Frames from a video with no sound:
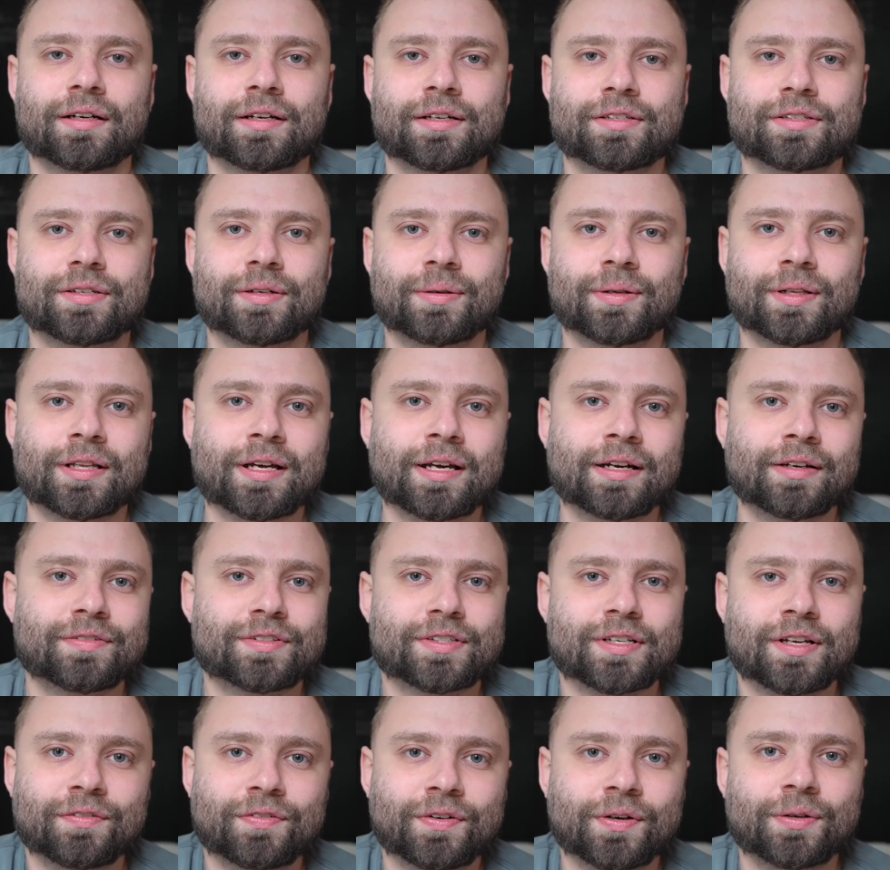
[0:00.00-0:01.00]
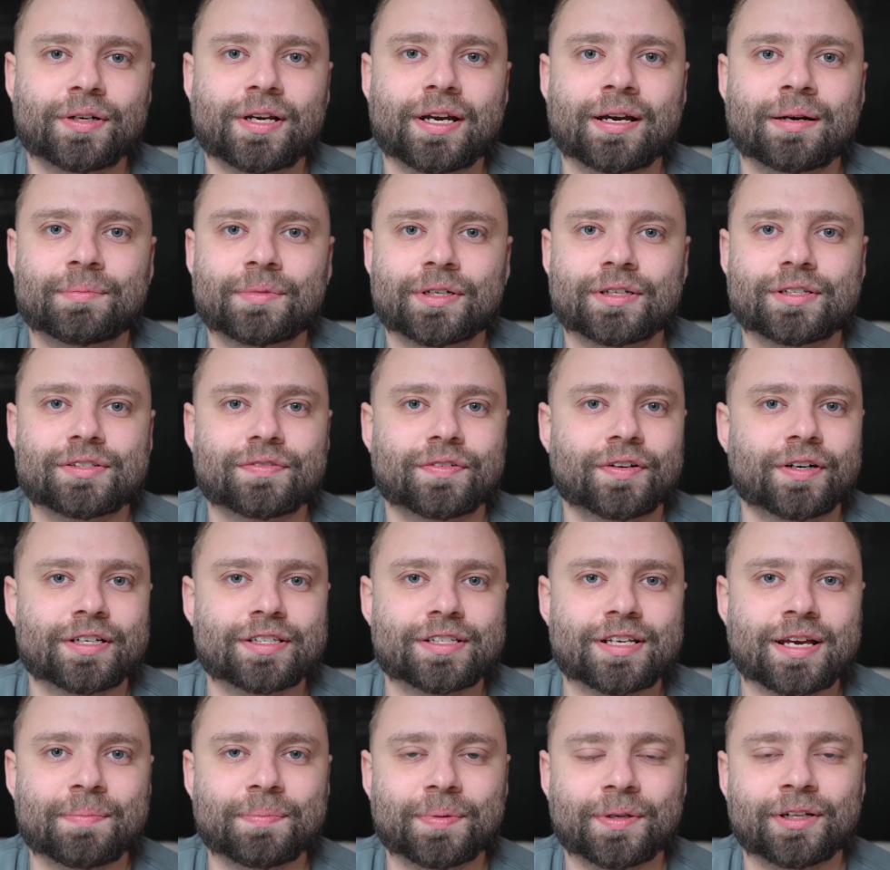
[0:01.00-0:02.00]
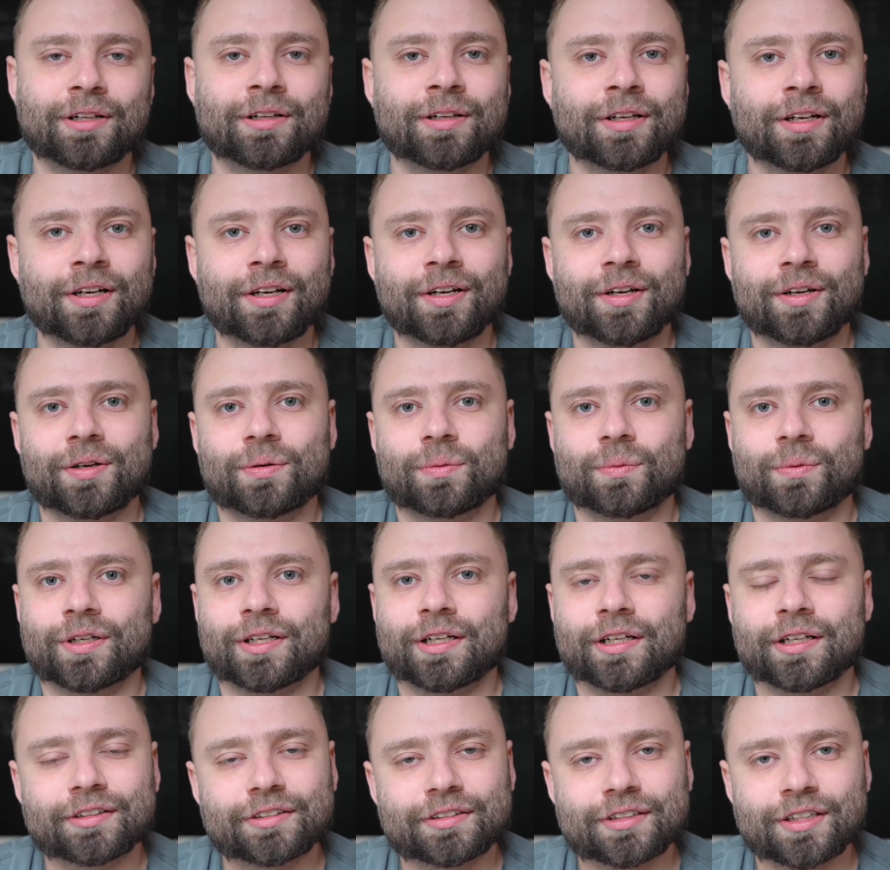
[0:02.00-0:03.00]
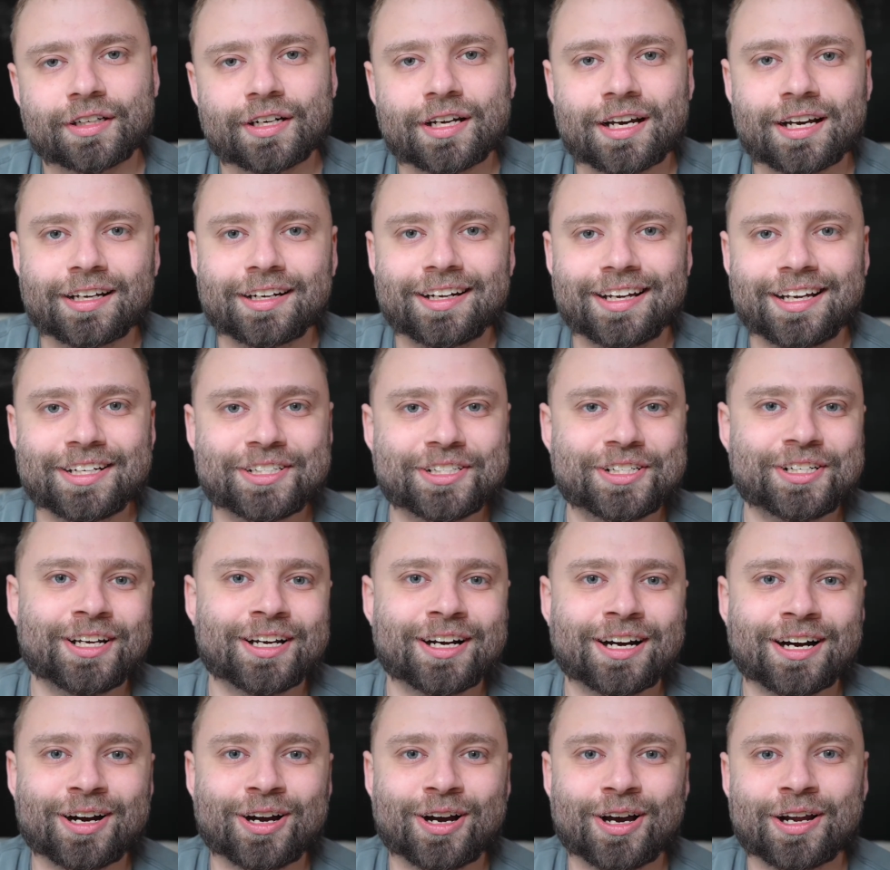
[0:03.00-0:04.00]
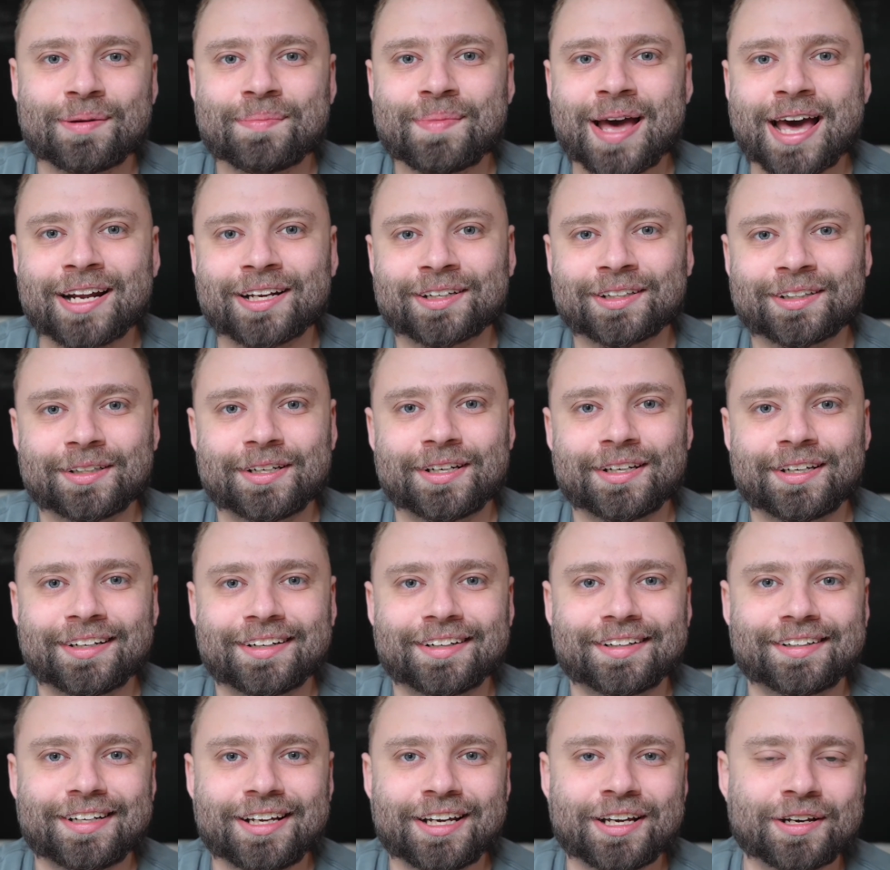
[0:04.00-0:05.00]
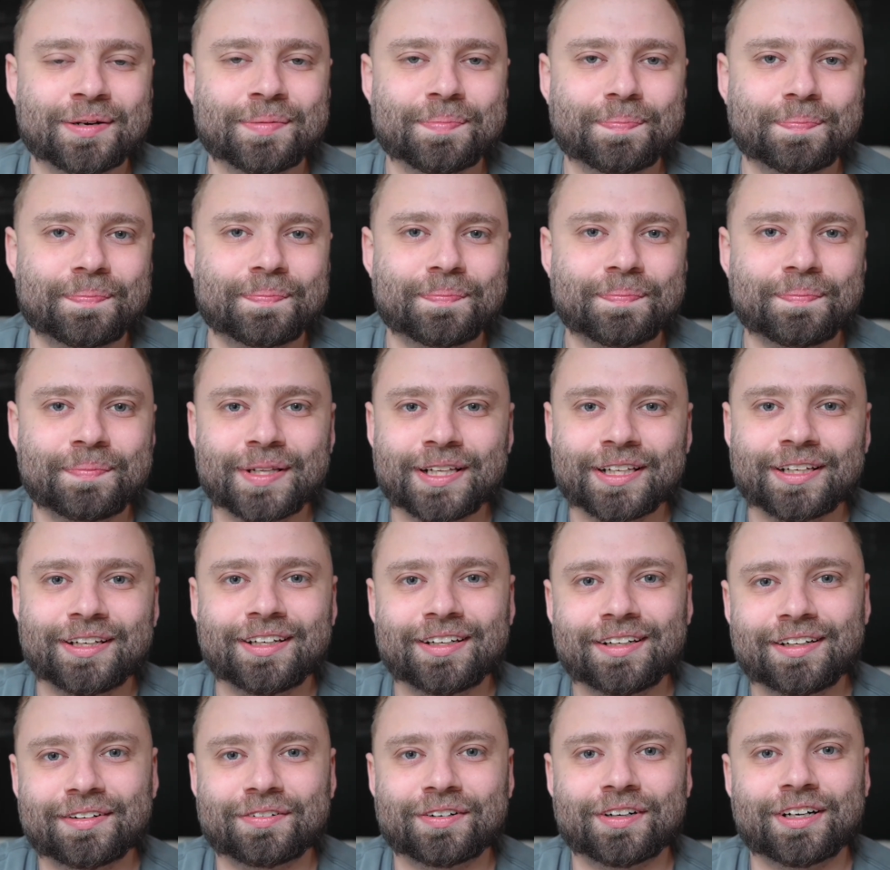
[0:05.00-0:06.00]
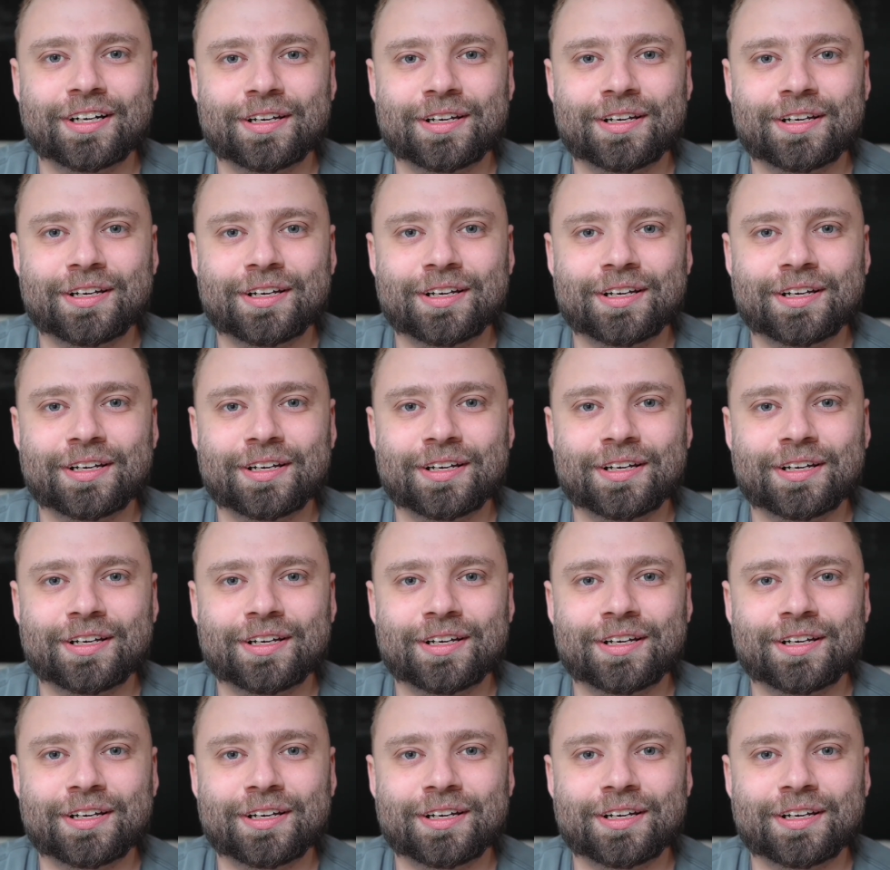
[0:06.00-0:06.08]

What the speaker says: So a lot of cell phone cameras, for example, will turn on HDR automatically and take a million different